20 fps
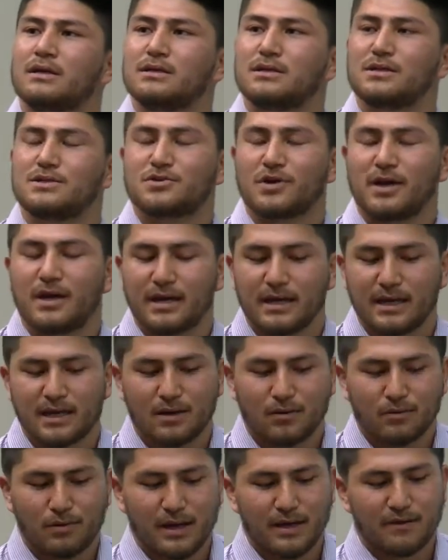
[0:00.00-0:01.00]
to try and get
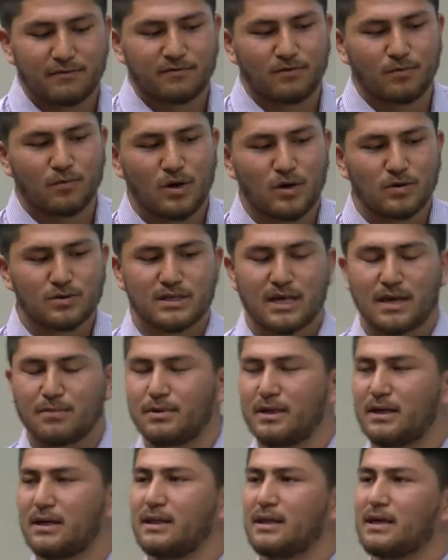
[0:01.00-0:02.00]
away from what was
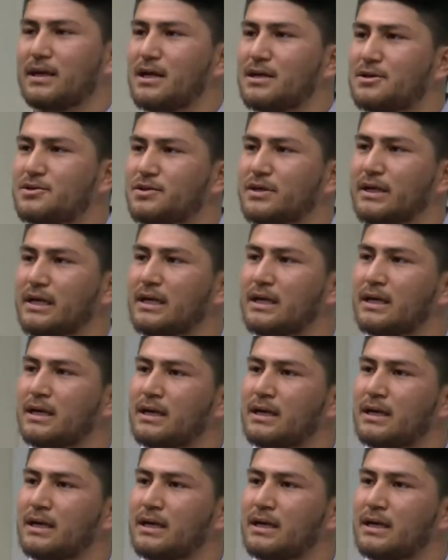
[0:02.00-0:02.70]
happening in their country.